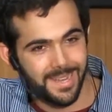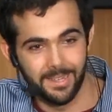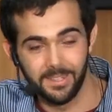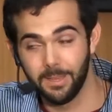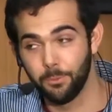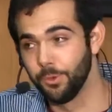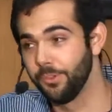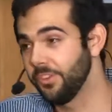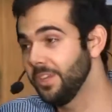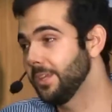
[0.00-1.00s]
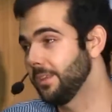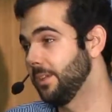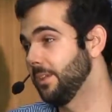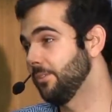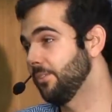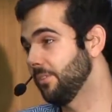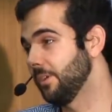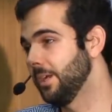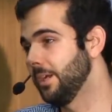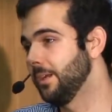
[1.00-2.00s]
And yet we're seeing things
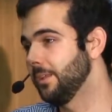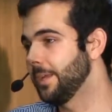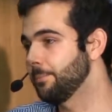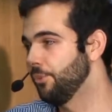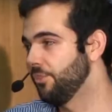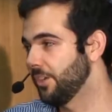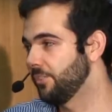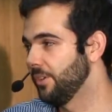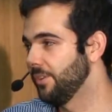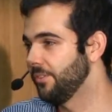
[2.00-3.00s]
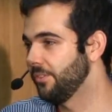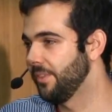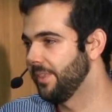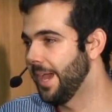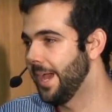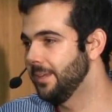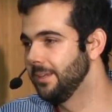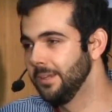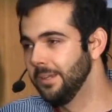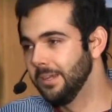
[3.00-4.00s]
like projections that
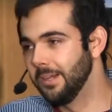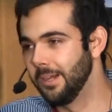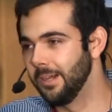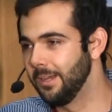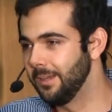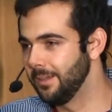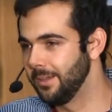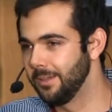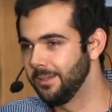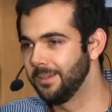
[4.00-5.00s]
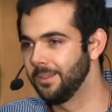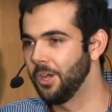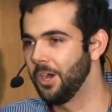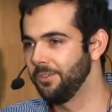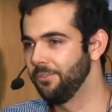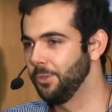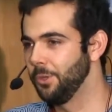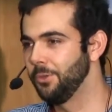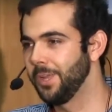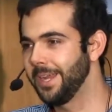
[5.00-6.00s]
a lot of the
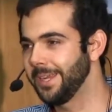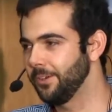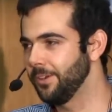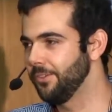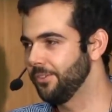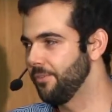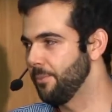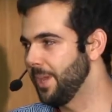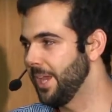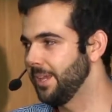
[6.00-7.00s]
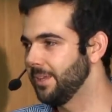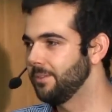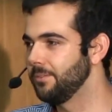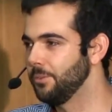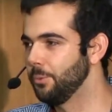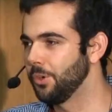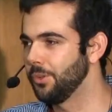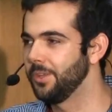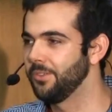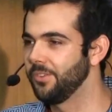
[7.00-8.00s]
low-lying areas of the Bay and New
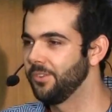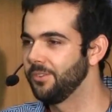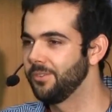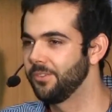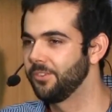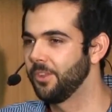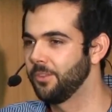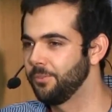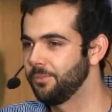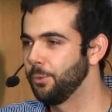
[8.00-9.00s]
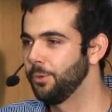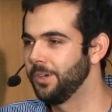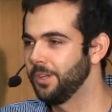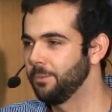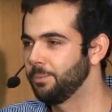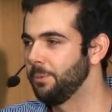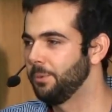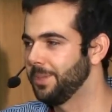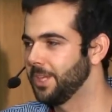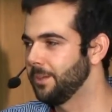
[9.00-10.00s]
Orleans and southern Florida are
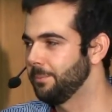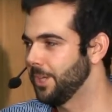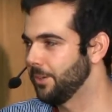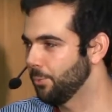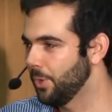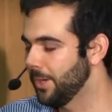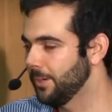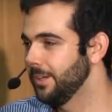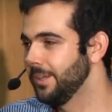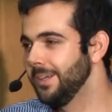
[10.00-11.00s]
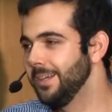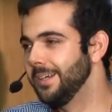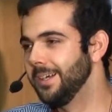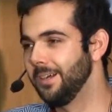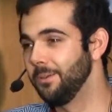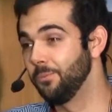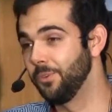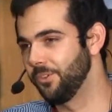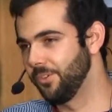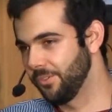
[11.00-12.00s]
probably going to be underwater,
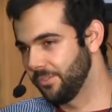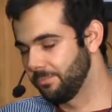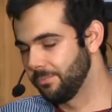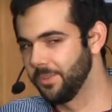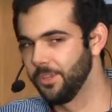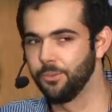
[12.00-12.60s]
which is the